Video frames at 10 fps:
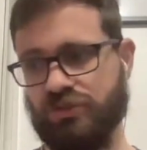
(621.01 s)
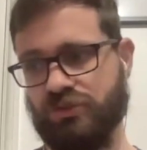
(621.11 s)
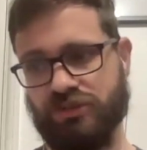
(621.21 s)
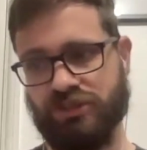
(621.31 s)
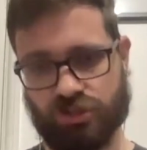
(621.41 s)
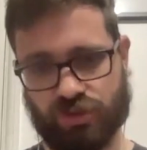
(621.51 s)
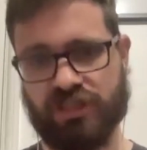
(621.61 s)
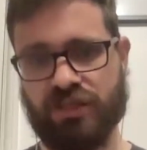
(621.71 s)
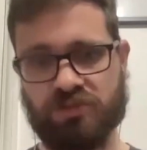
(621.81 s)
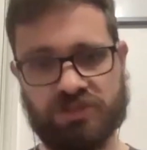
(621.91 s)
or you can treat
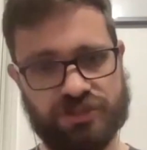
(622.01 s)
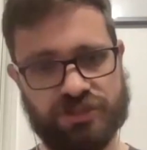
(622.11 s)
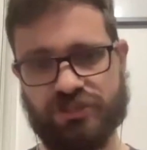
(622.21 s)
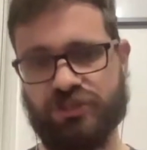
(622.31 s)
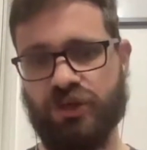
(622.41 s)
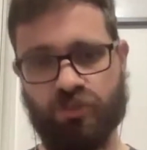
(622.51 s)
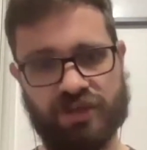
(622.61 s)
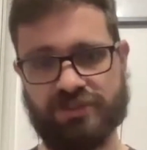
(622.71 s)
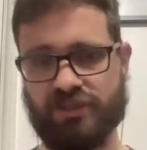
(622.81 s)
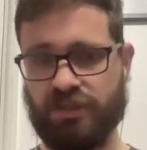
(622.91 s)
the images in a certain
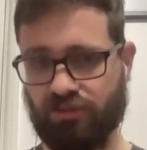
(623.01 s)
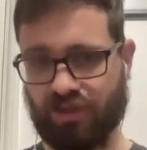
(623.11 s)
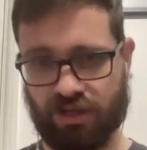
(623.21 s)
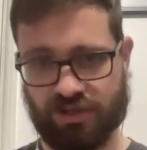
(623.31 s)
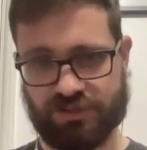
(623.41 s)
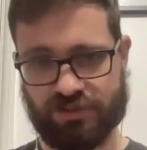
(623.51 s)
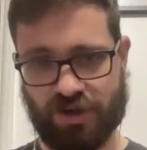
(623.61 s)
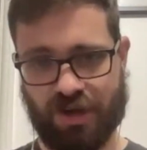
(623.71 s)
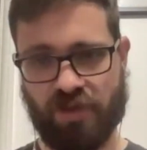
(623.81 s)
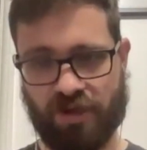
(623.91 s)
way so they don't get lost on
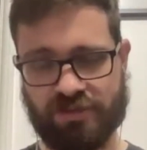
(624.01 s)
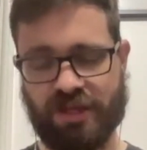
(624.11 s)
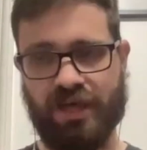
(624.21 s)
dark mode.